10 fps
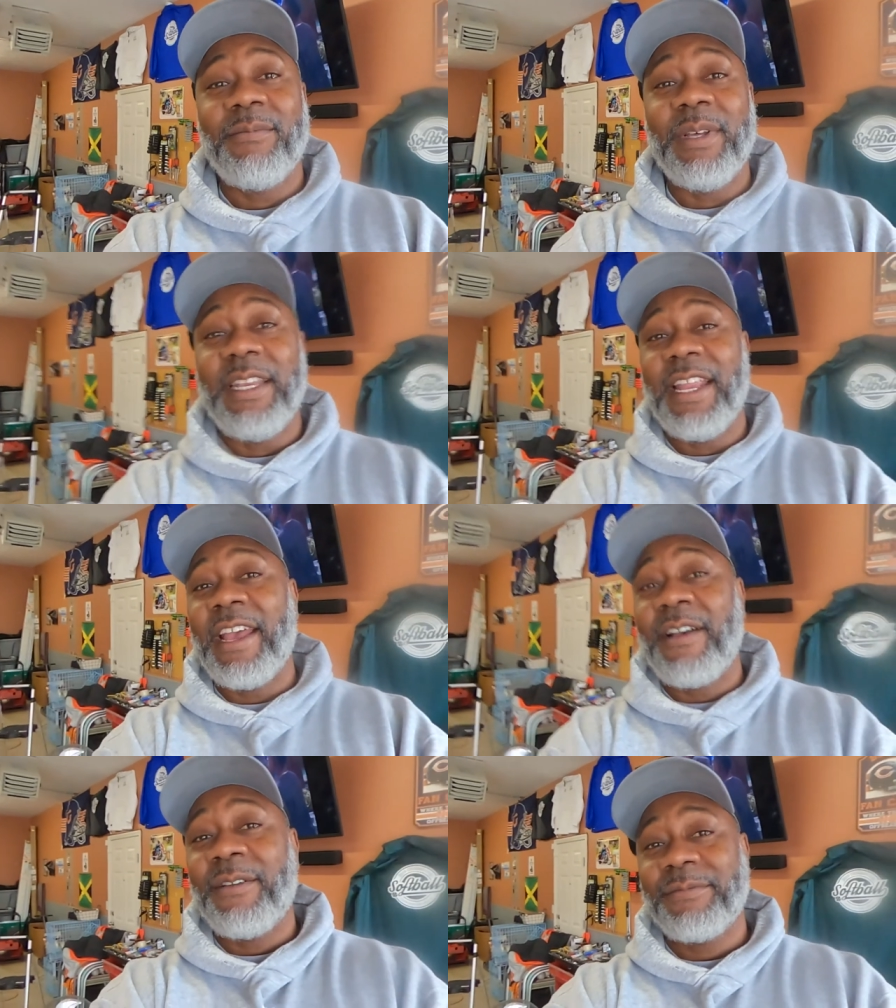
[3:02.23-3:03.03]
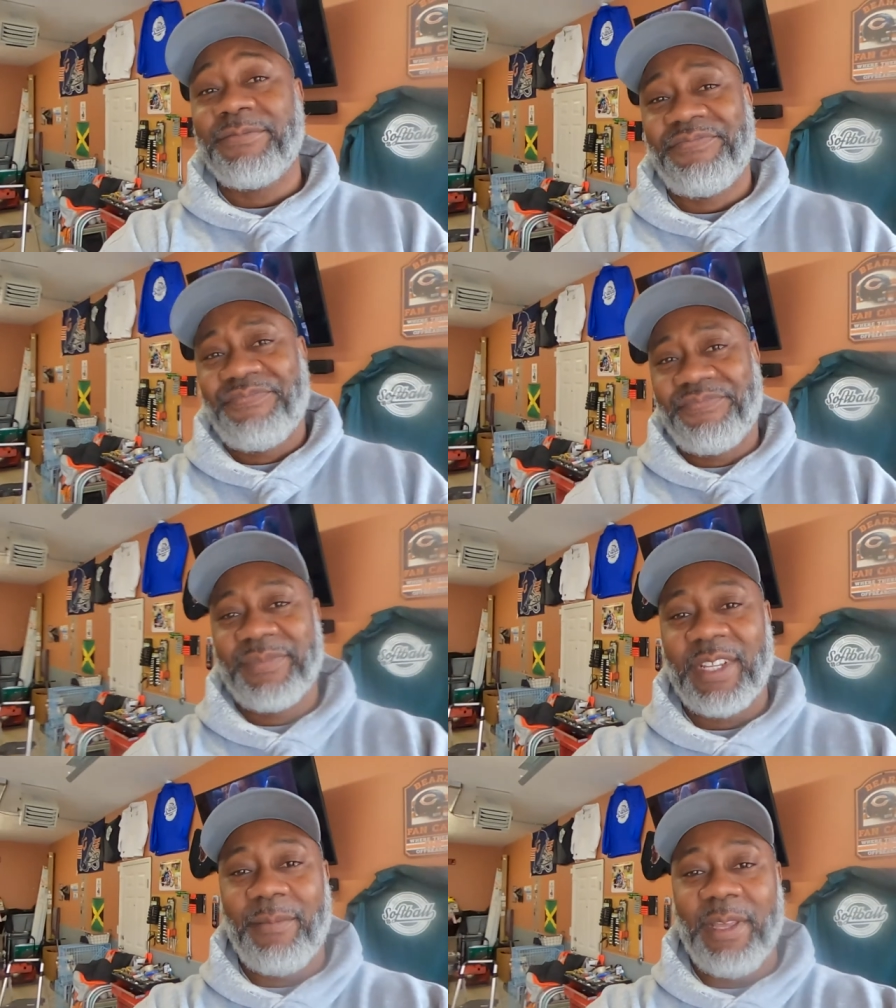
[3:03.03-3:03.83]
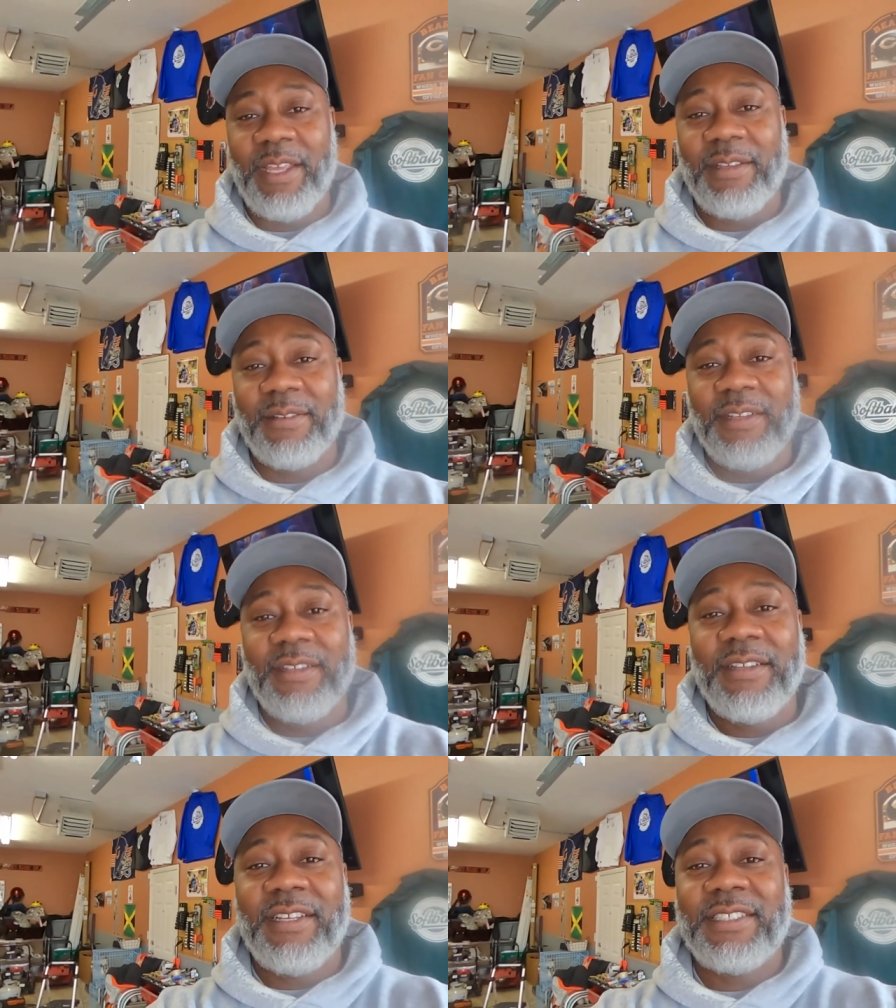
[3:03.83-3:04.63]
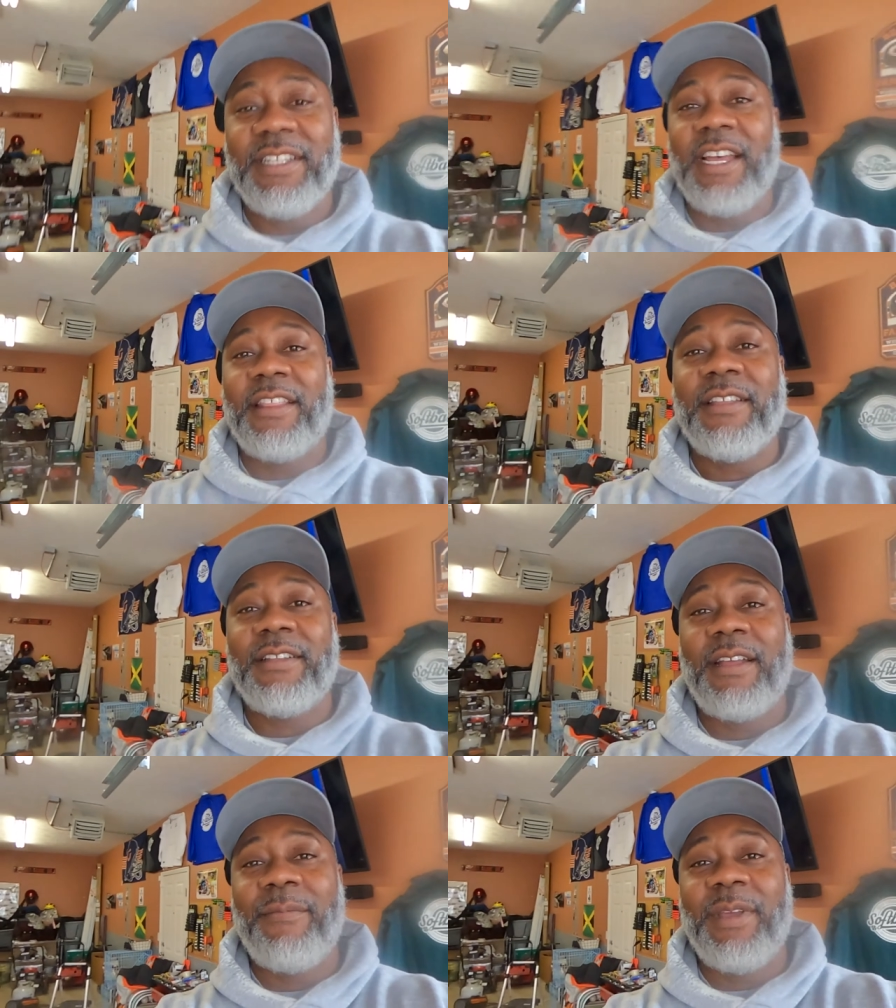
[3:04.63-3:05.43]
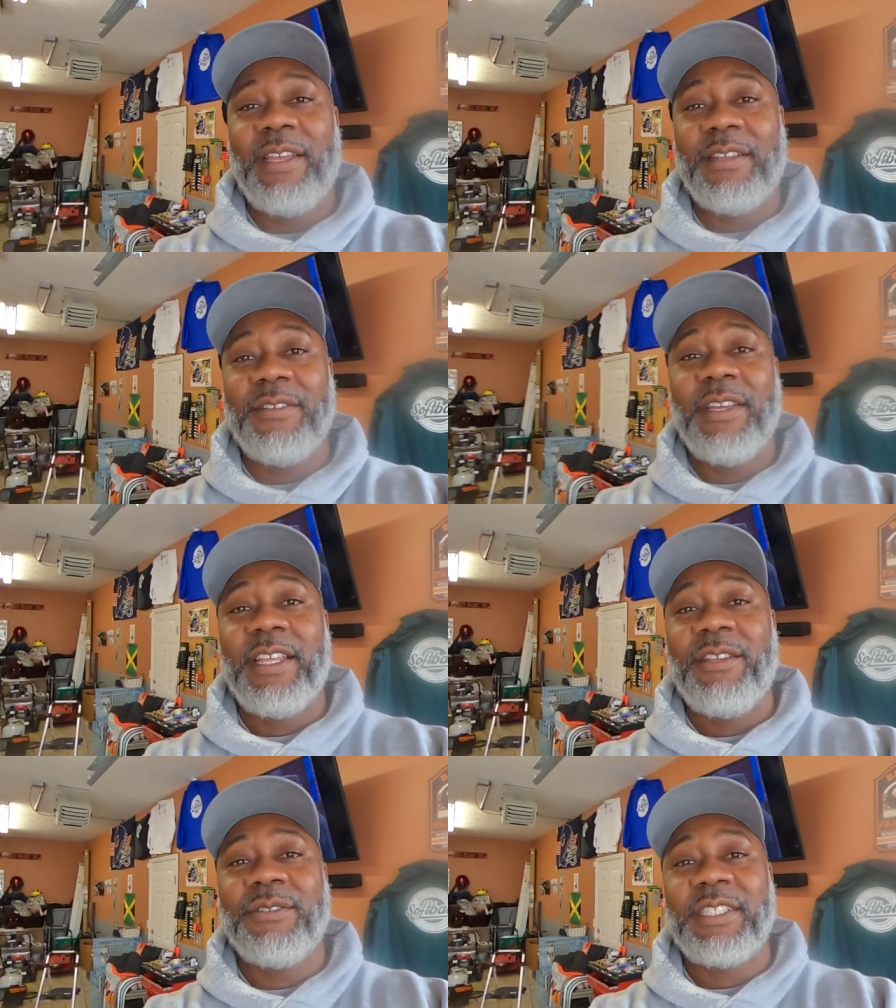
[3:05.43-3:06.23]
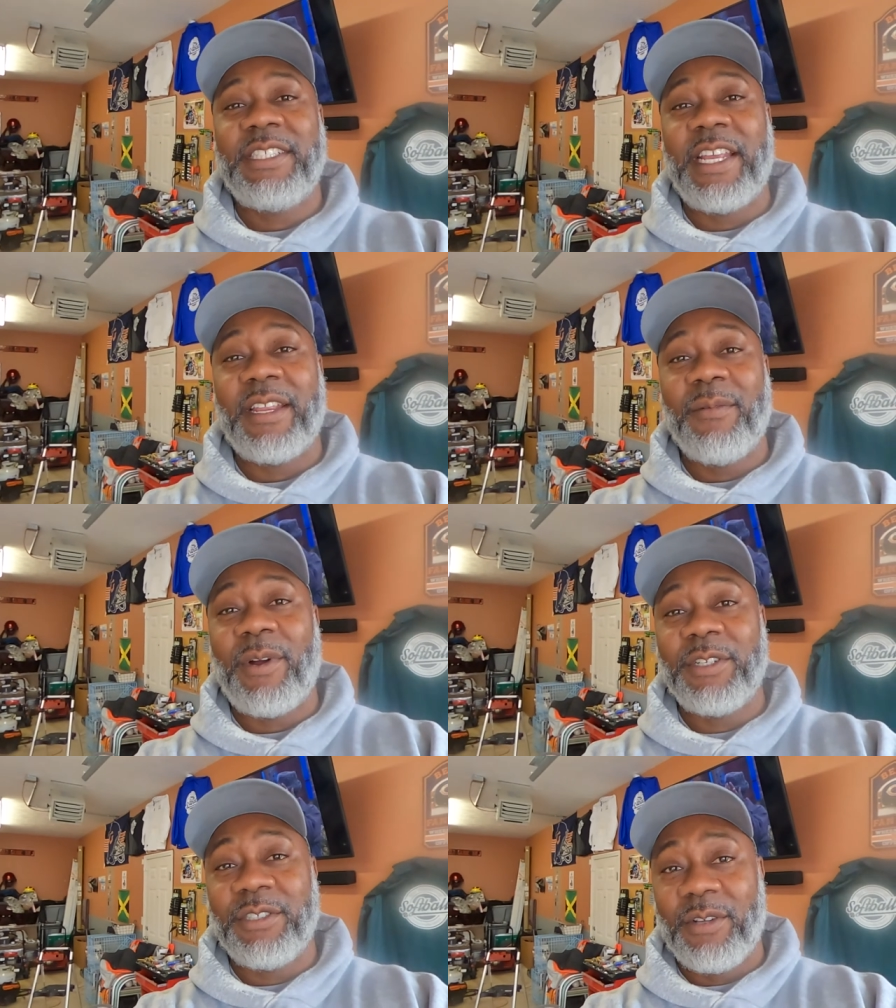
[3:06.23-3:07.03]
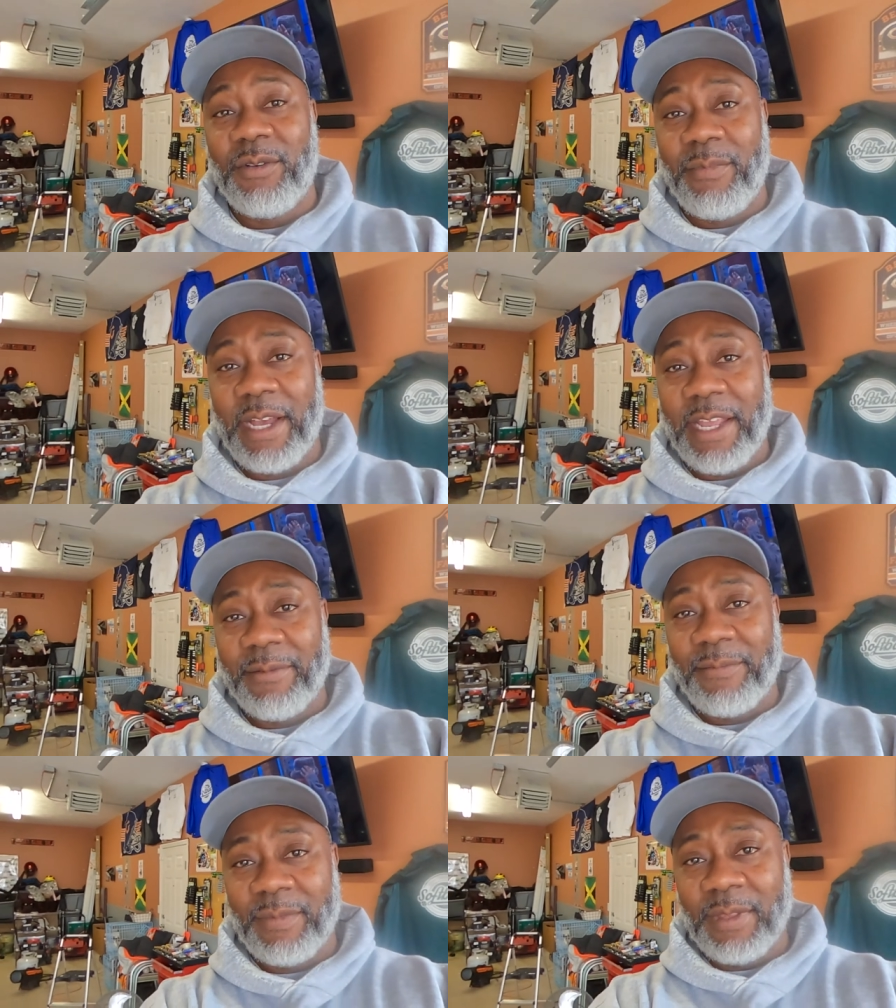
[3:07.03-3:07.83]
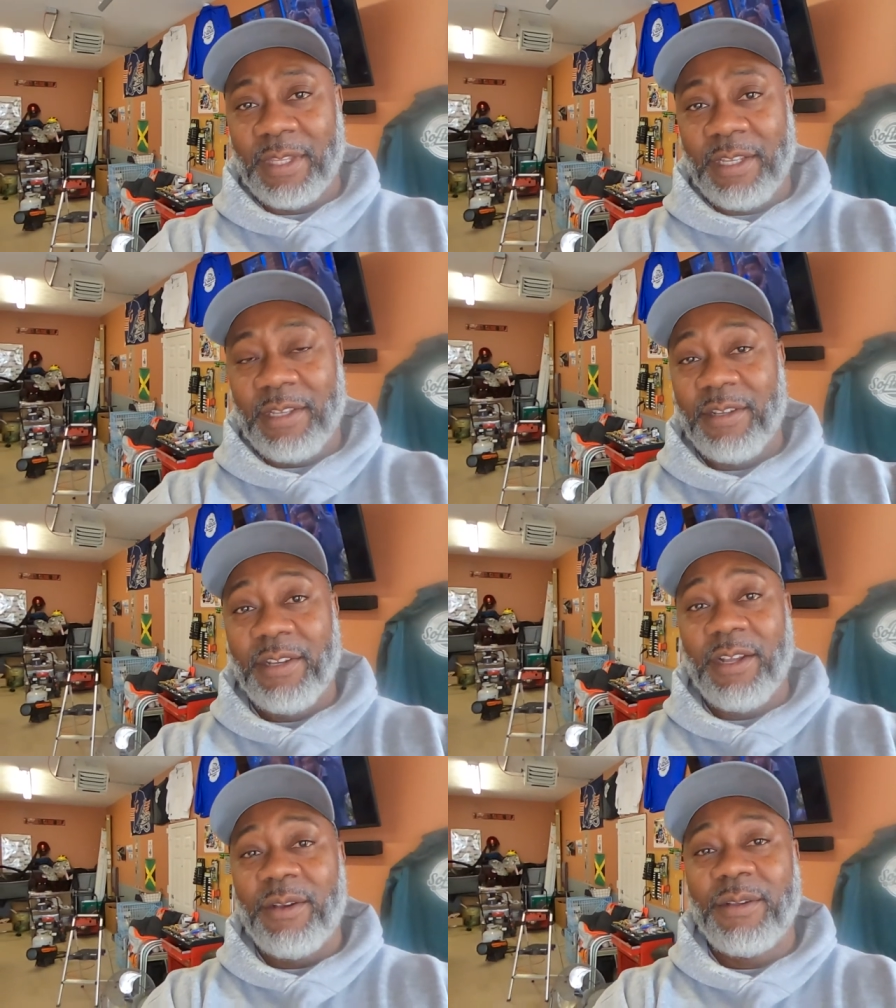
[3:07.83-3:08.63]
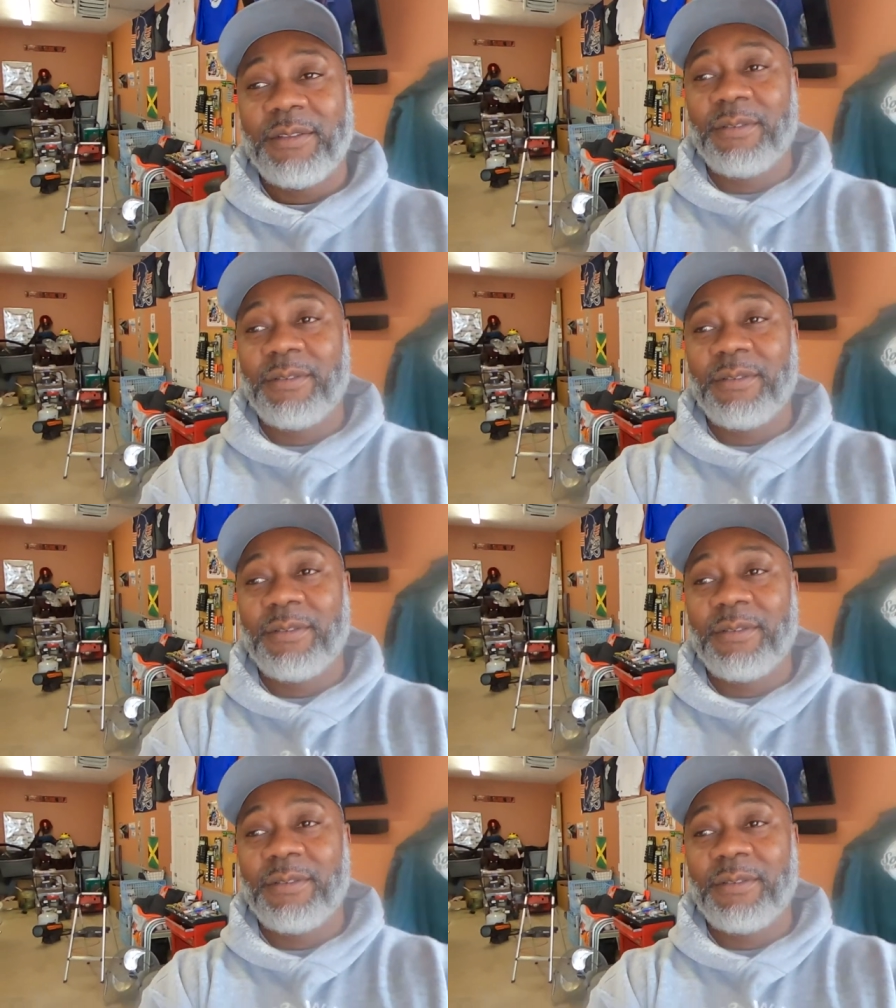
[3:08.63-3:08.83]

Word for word: But now, I mean, it's nothing. I mean, you get used to taking apart your own bike, you know.